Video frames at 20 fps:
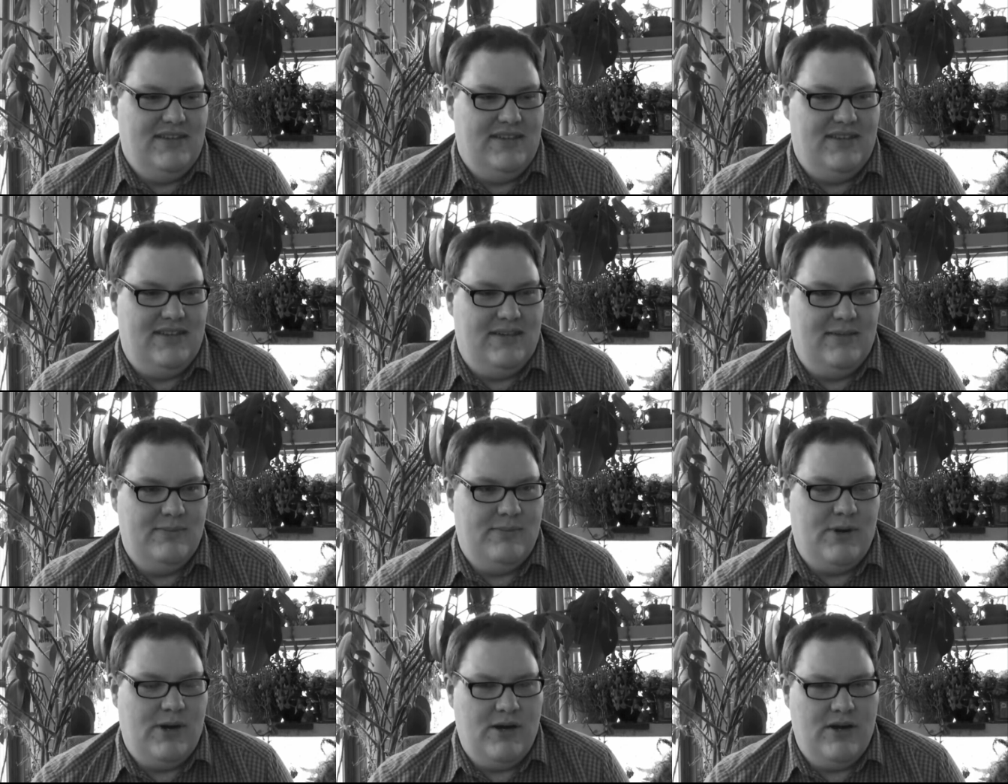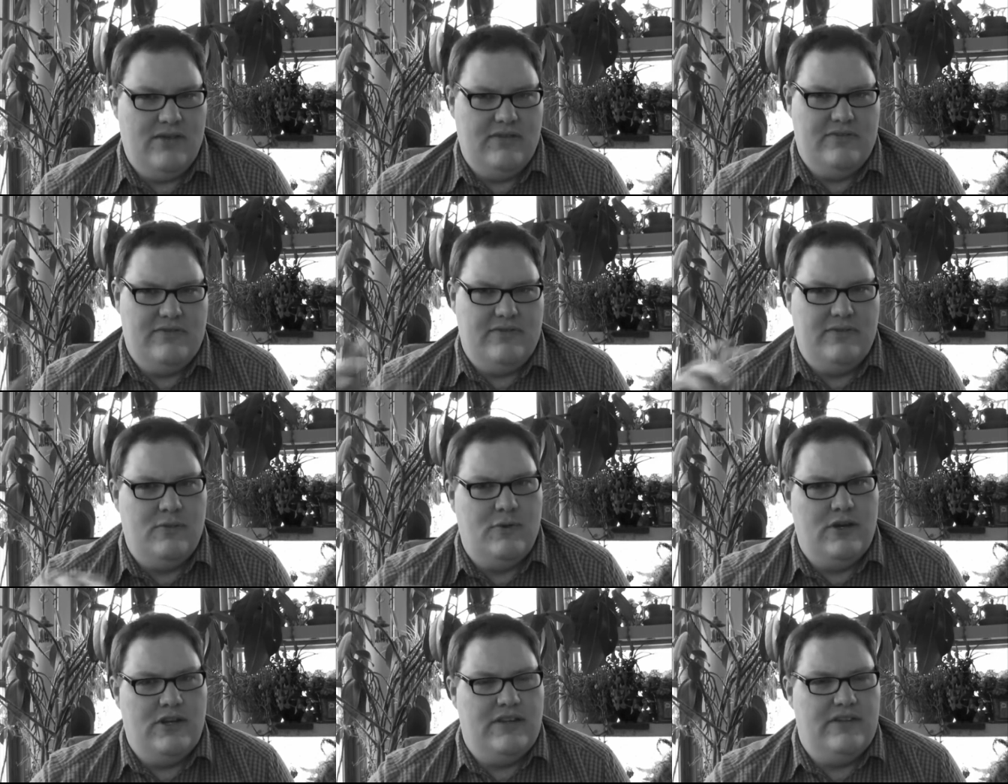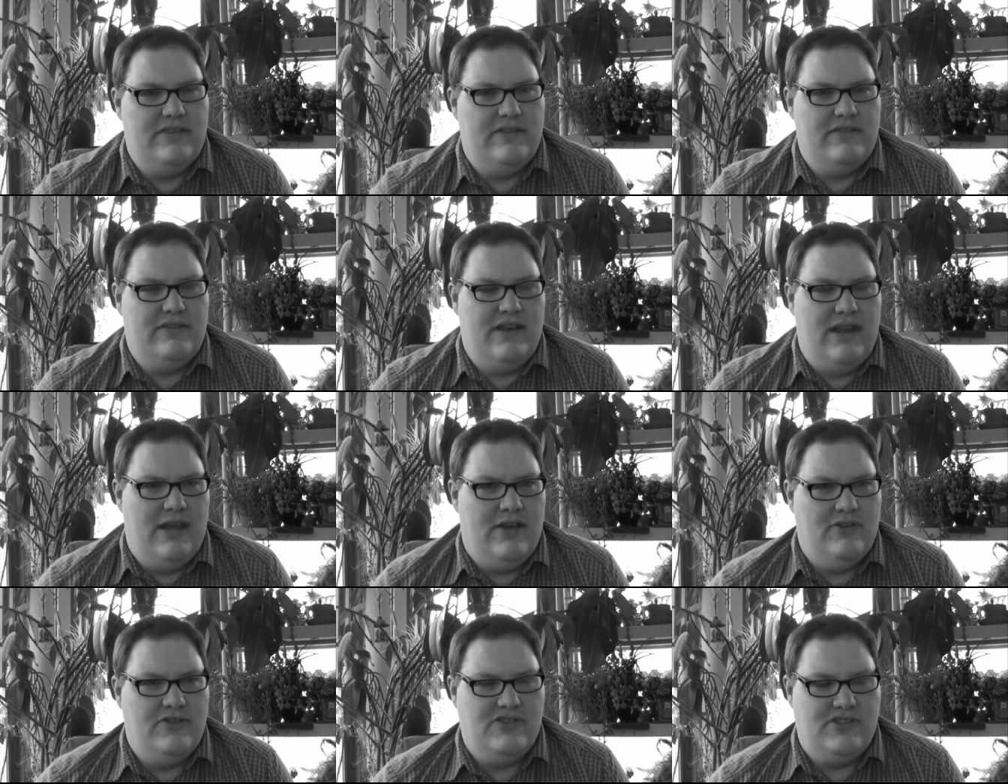Part of what is
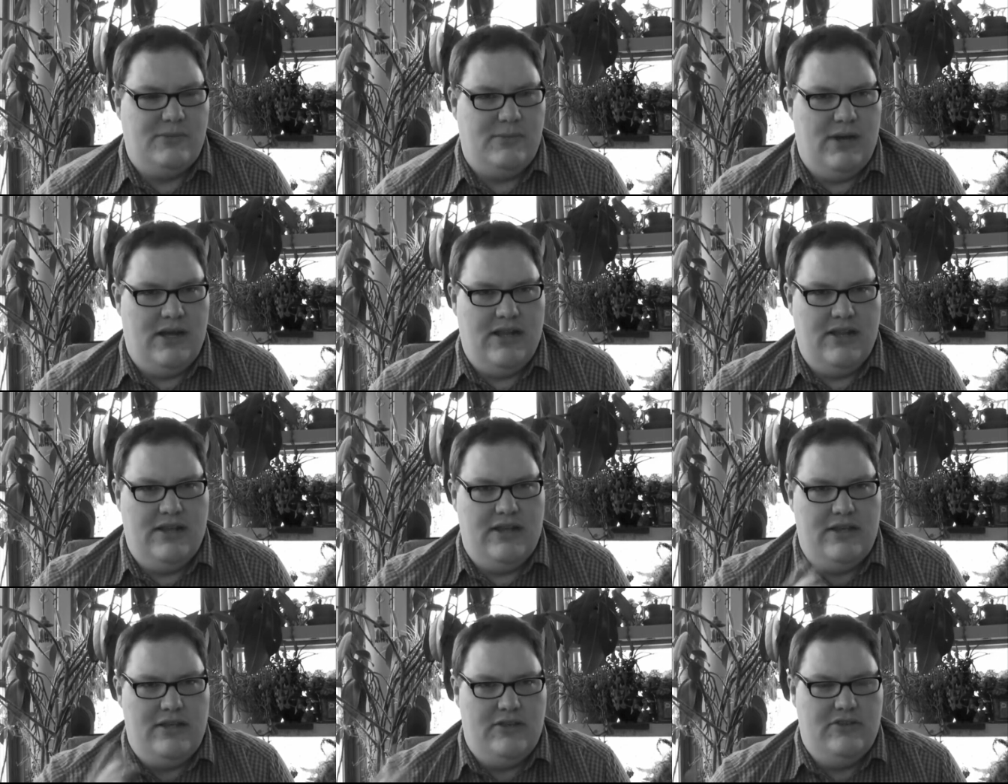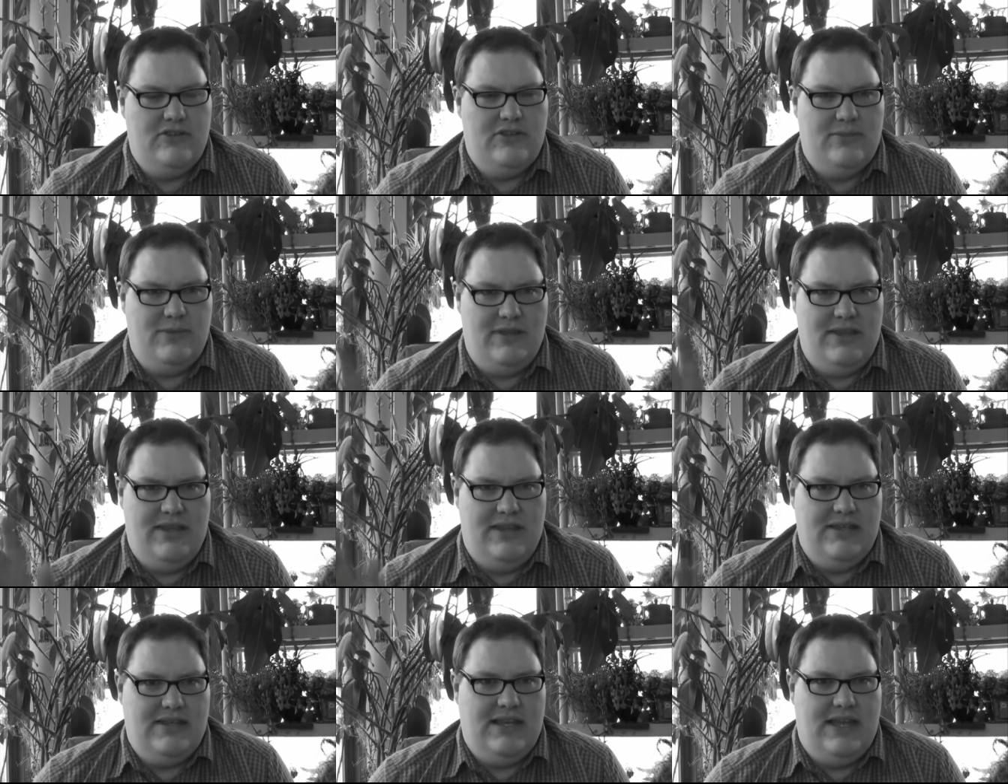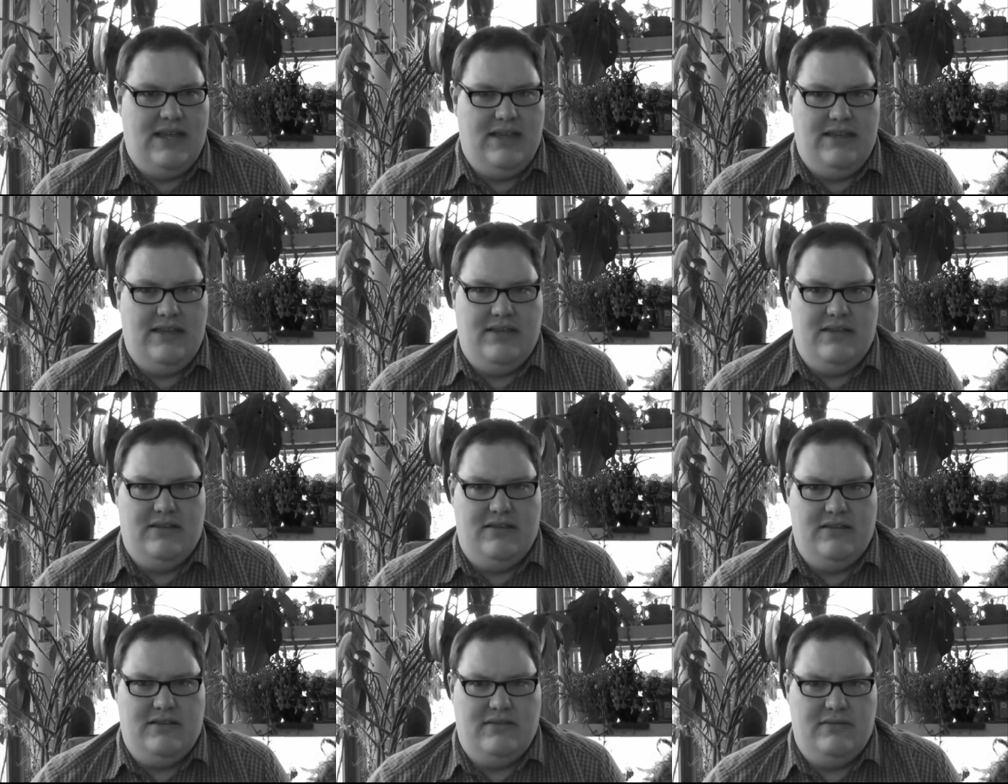now Somalia used to be the
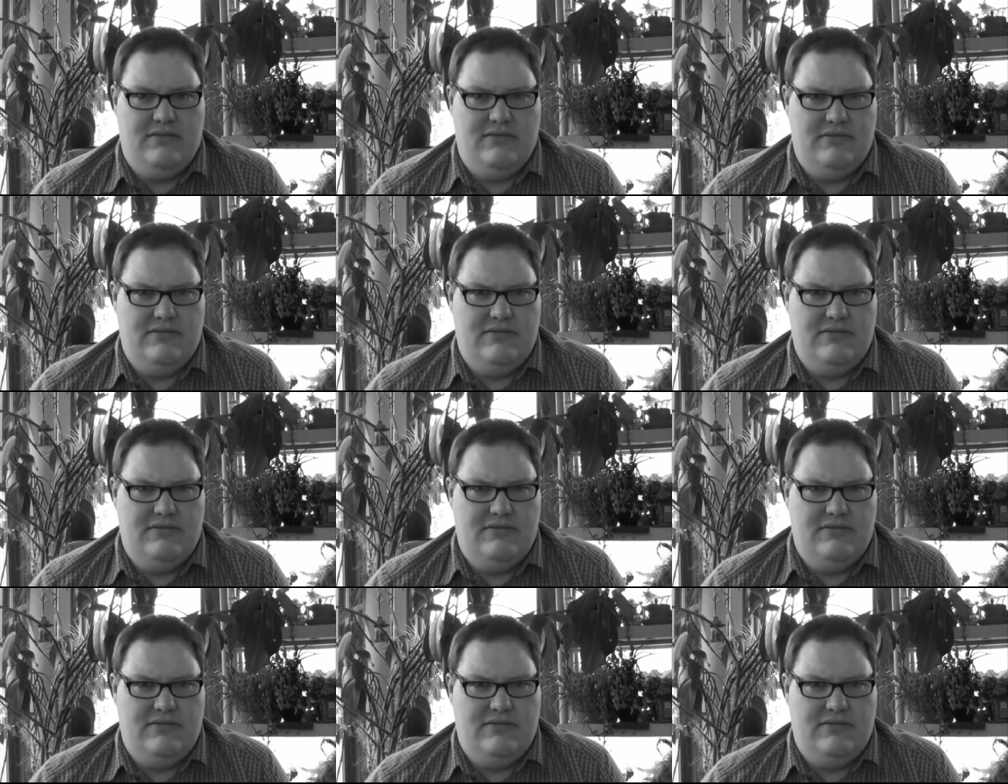Italian